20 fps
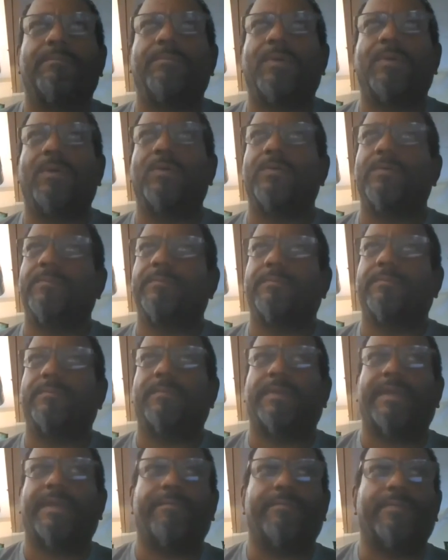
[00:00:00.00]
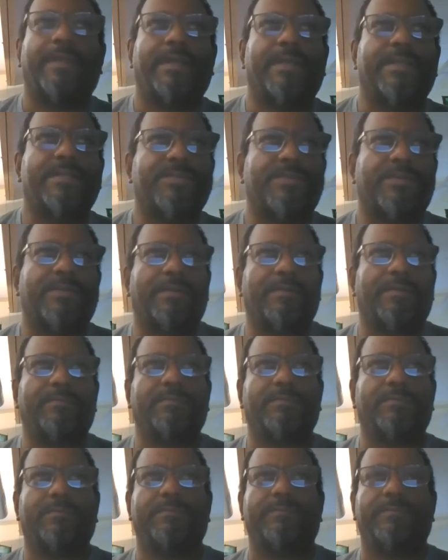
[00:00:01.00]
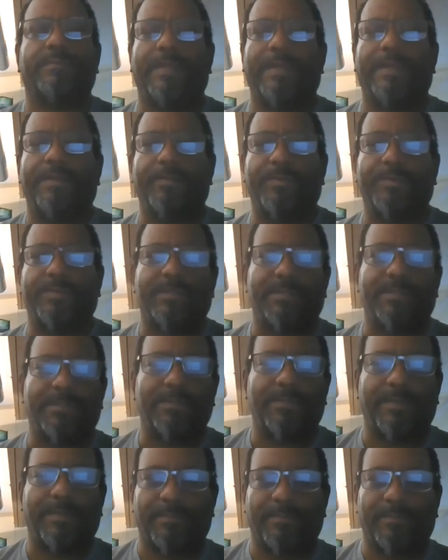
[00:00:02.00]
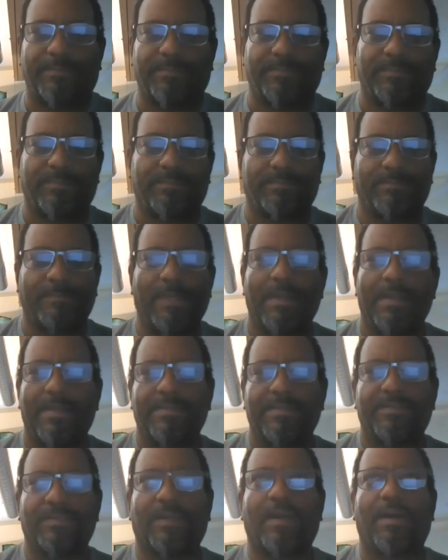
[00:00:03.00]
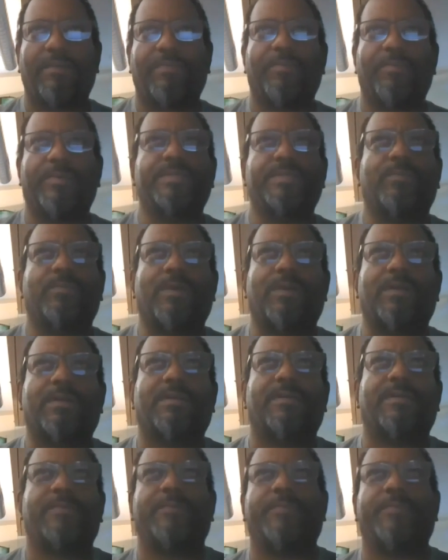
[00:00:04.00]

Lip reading: boom, gave them the answer, and they knew what to do and took off and went to work.